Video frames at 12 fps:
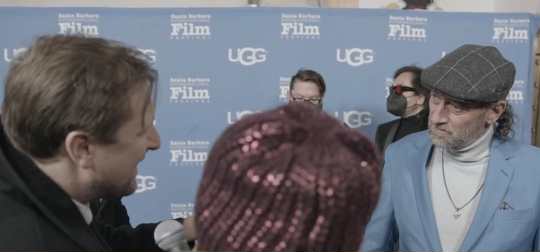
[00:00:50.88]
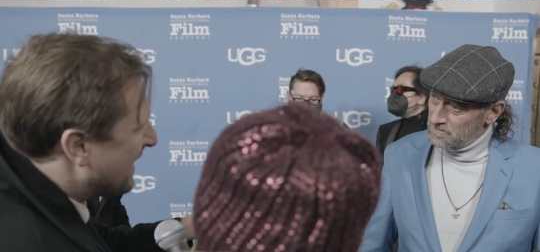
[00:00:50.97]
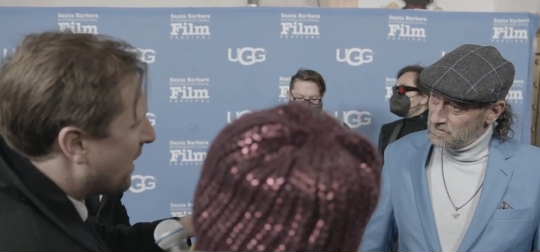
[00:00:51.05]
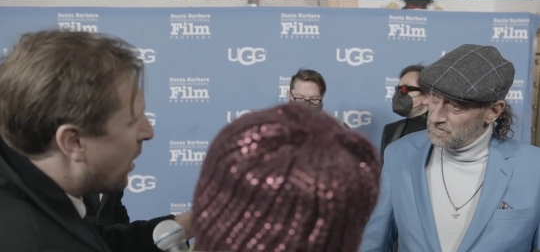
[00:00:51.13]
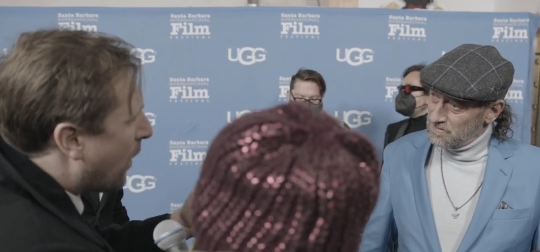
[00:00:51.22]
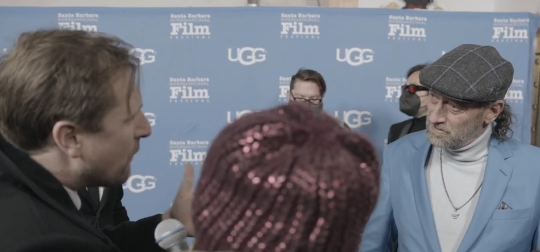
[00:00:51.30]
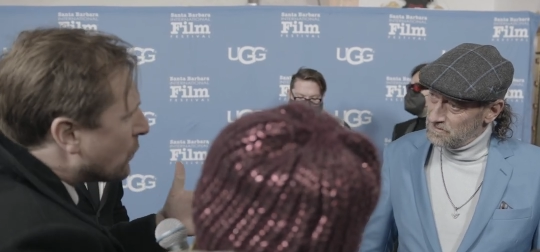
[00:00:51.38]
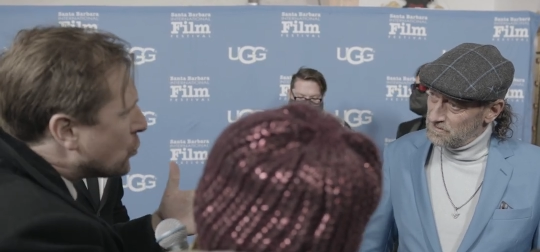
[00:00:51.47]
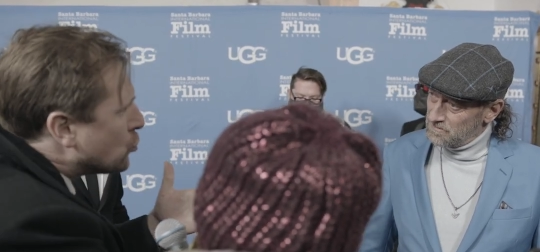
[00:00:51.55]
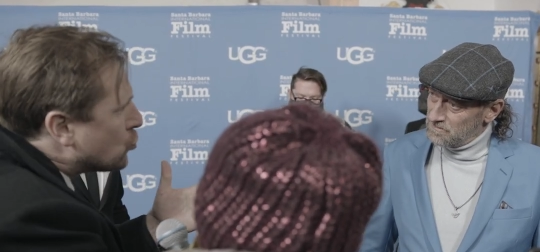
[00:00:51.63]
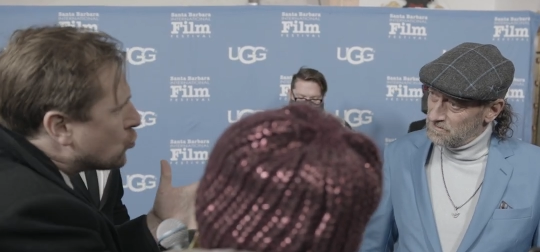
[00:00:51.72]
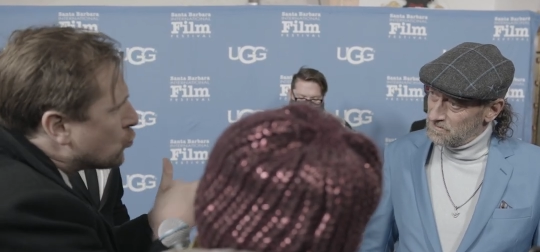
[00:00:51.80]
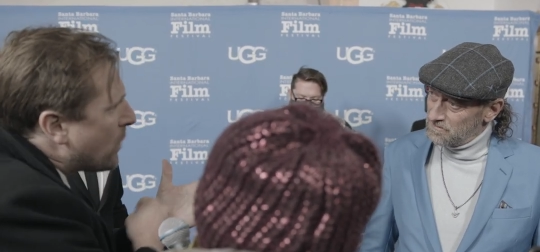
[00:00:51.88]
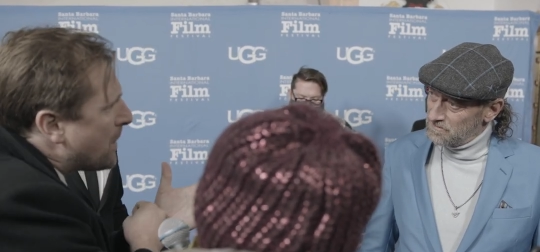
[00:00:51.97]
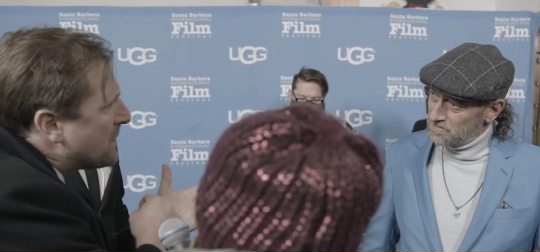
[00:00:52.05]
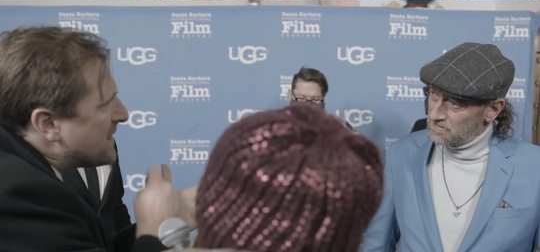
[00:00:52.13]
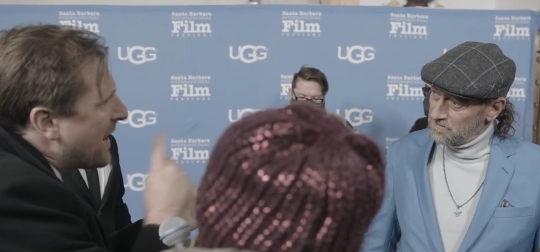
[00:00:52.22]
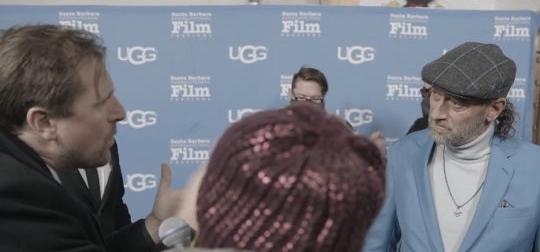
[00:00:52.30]
Speaker 1: and elaborate on
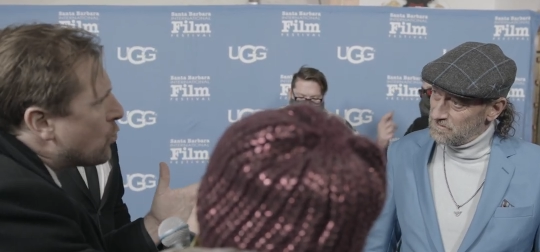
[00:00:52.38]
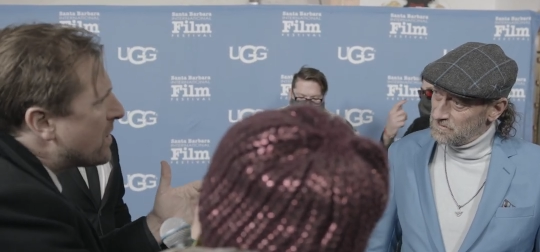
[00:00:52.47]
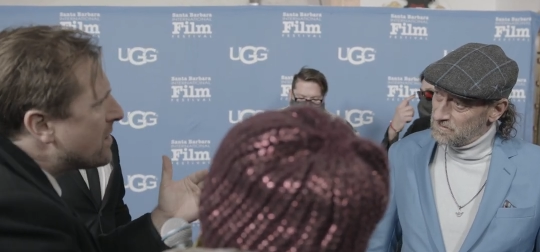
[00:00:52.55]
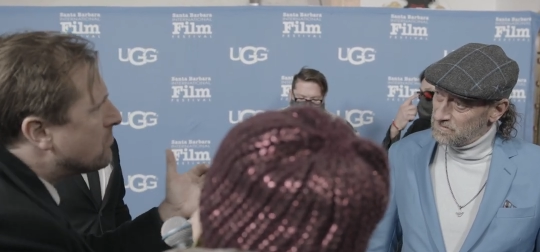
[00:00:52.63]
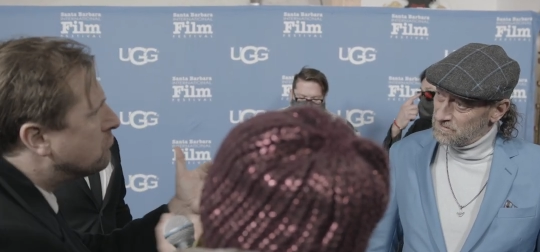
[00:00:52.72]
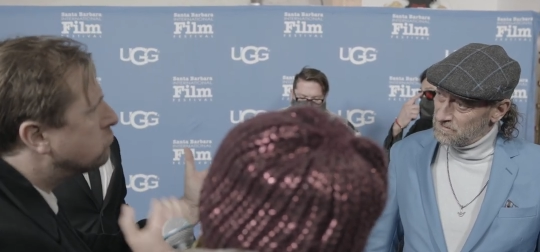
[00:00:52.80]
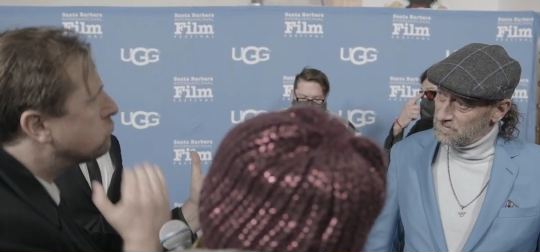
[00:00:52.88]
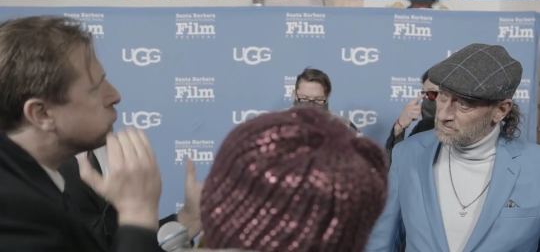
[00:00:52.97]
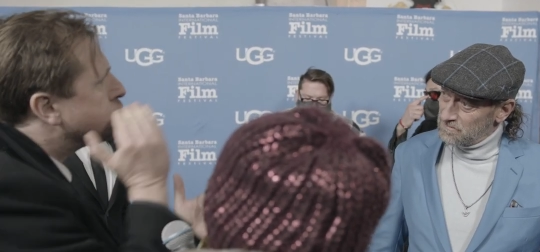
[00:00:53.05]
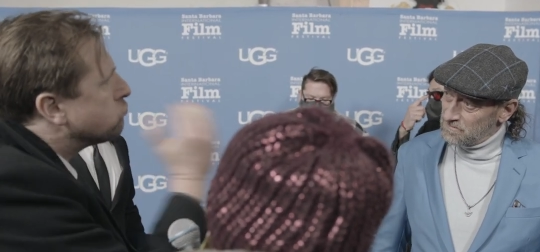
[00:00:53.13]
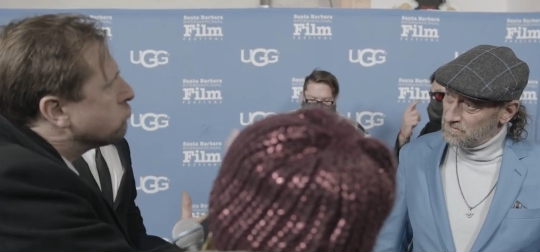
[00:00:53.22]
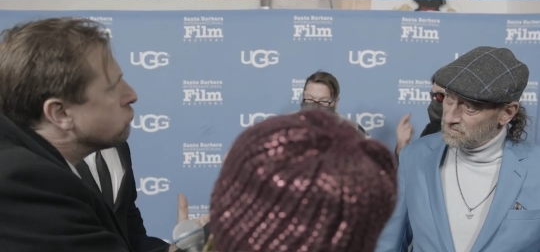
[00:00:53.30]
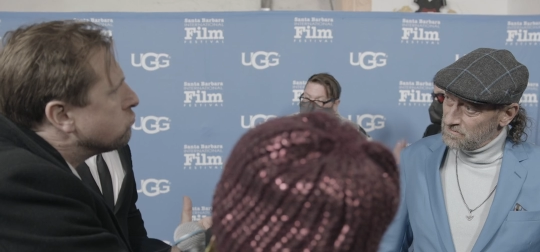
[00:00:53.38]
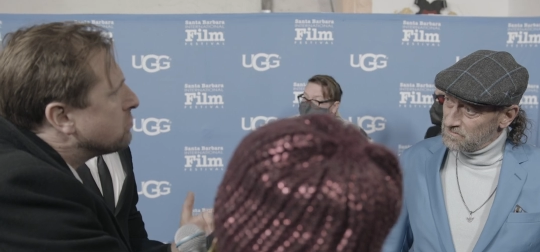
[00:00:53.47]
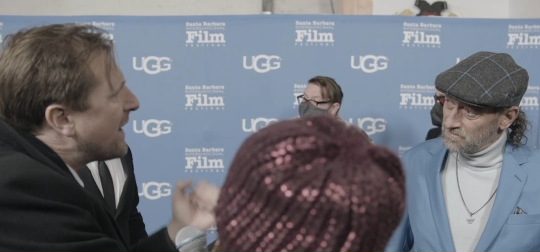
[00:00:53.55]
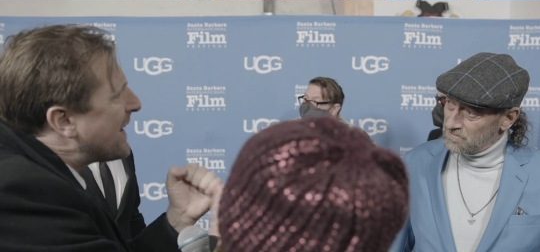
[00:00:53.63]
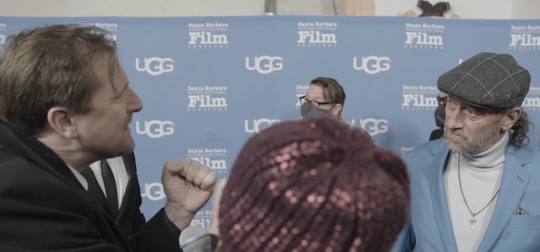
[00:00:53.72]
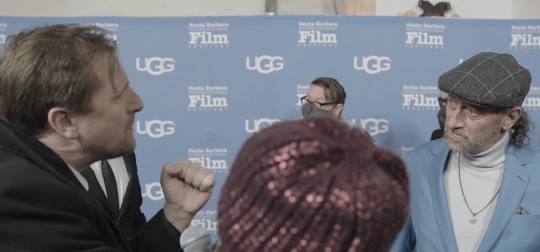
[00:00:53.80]
it and expand it
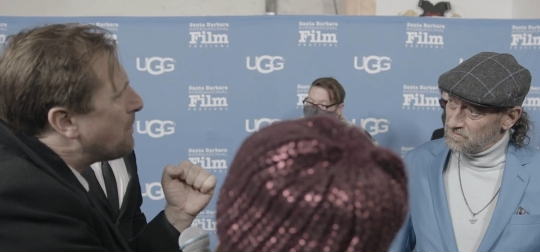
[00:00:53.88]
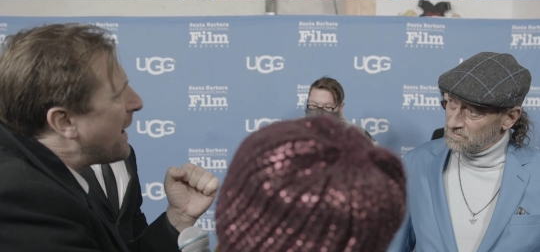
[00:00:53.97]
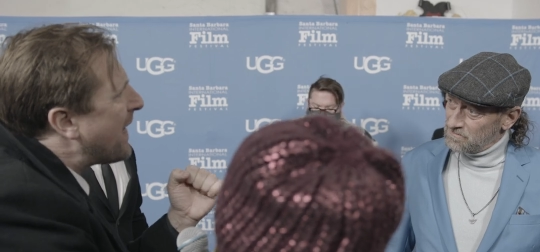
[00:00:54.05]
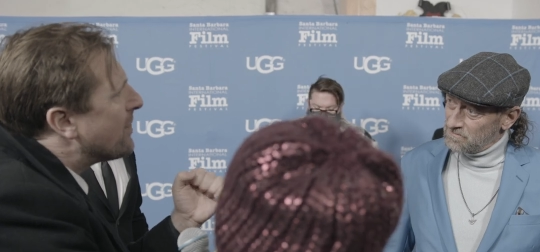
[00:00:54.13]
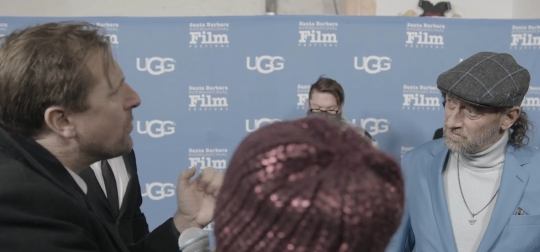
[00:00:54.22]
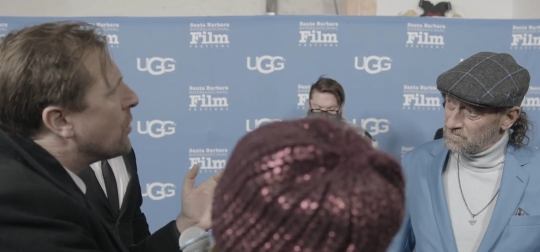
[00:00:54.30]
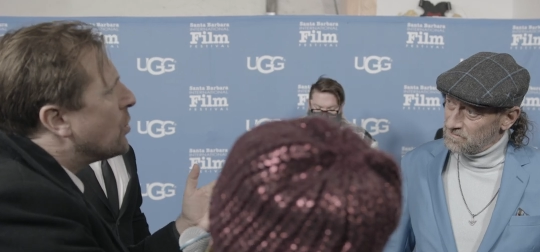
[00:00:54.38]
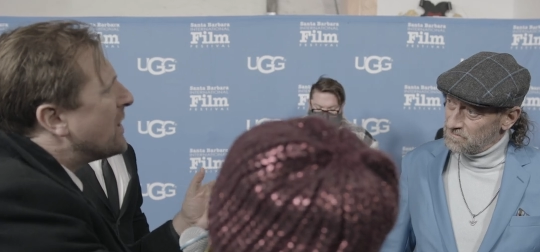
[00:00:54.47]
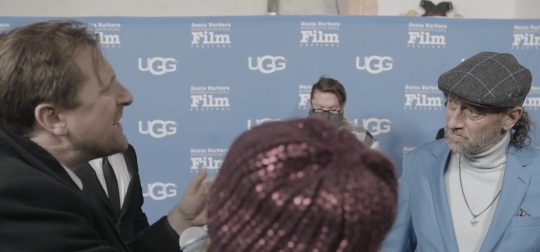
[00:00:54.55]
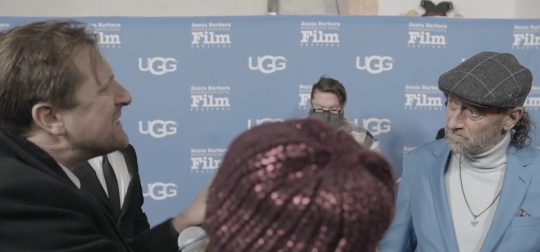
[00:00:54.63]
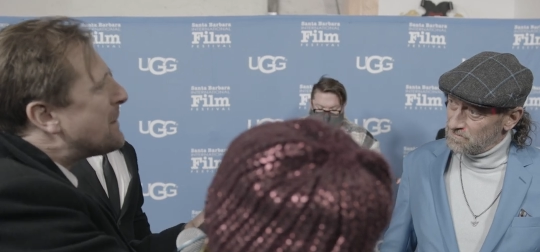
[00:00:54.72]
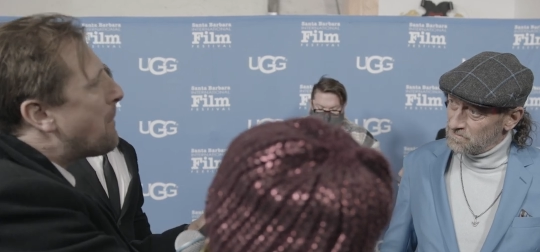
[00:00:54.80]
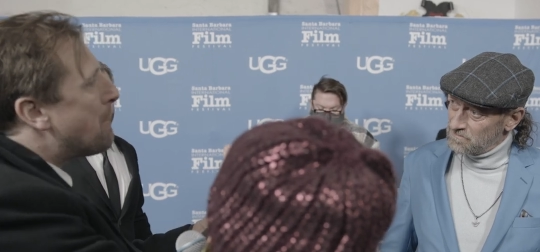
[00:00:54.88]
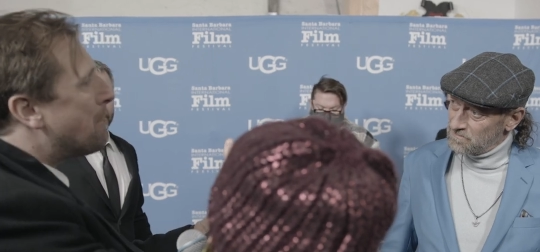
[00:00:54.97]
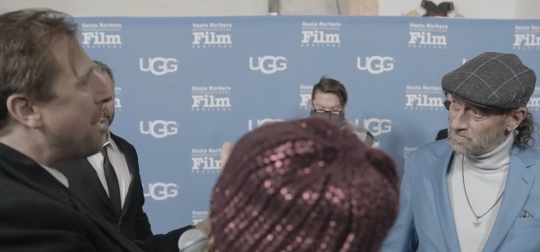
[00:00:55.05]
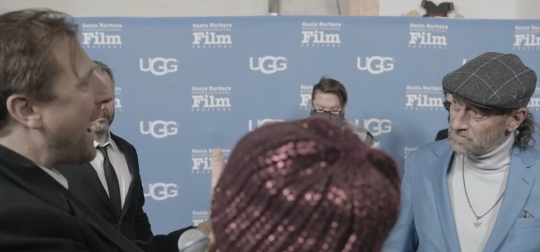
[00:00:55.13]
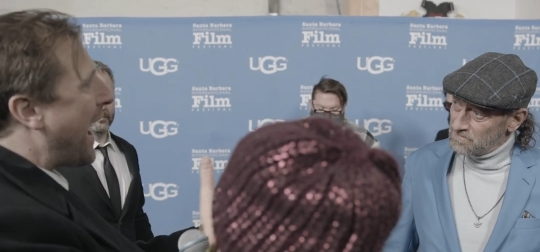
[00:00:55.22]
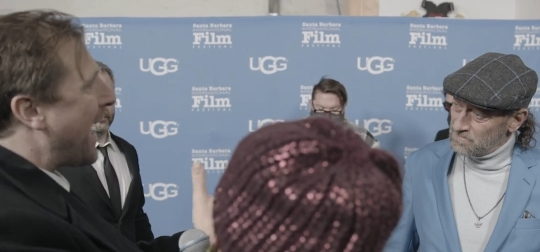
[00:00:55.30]
to something
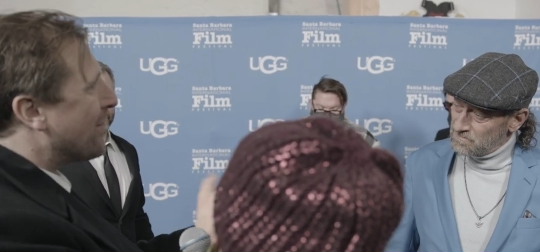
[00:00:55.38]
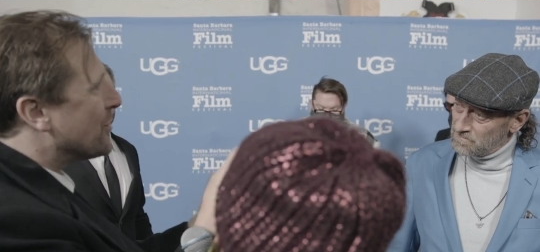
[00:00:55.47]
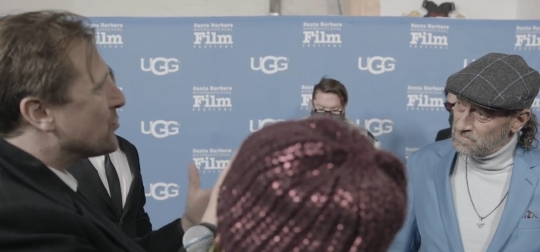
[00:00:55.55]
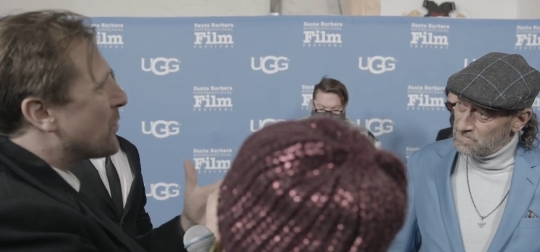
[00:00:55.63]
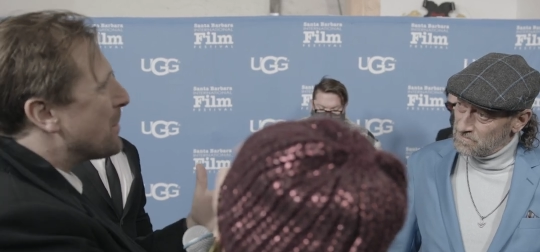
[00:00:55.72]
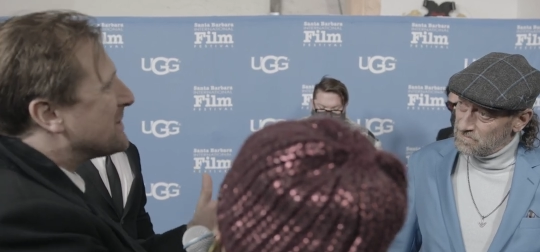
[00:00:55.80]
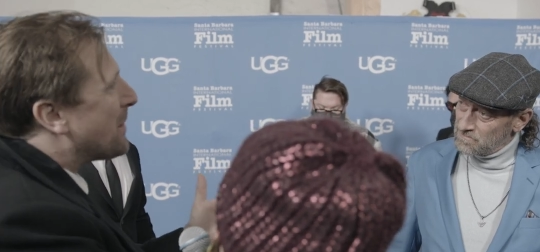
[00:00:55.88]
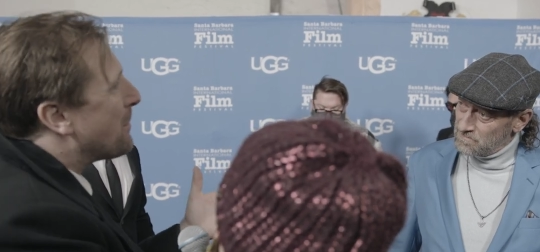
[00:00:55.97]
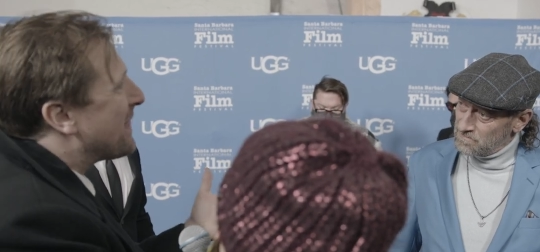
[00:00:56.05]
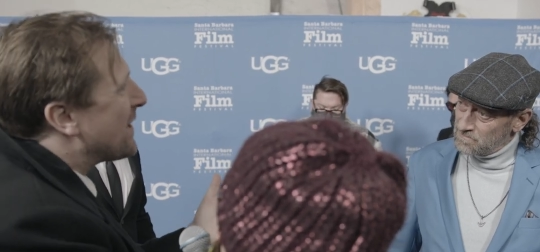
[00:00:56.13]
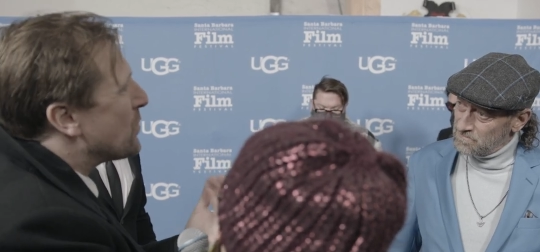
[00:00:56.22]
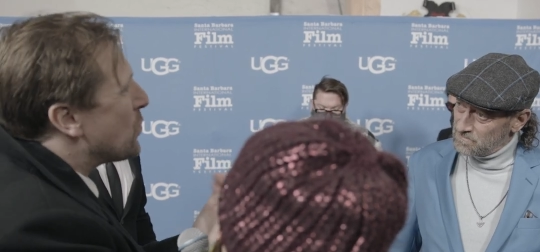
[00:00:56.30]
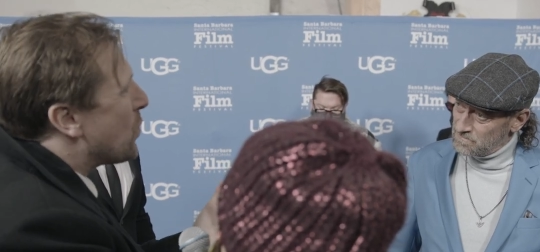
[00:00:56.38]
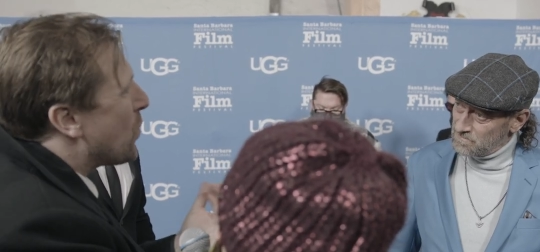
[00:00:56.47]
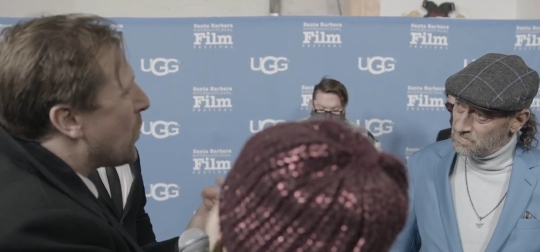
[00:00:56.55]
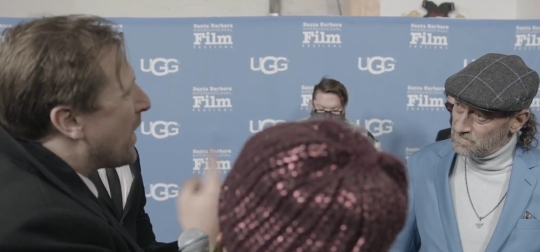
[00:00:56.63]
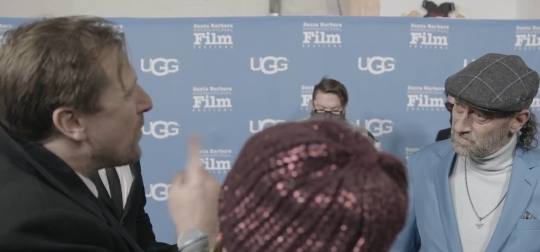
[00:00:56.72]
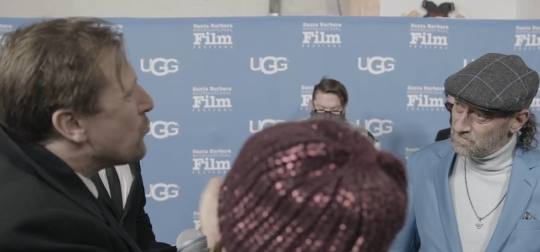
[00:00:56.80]
terrific, really
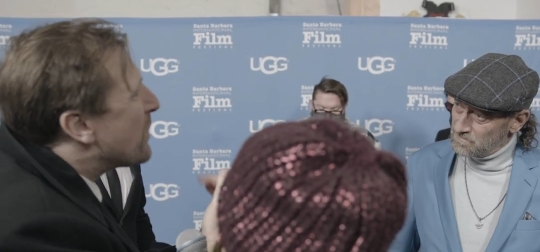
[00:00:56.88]
colorful.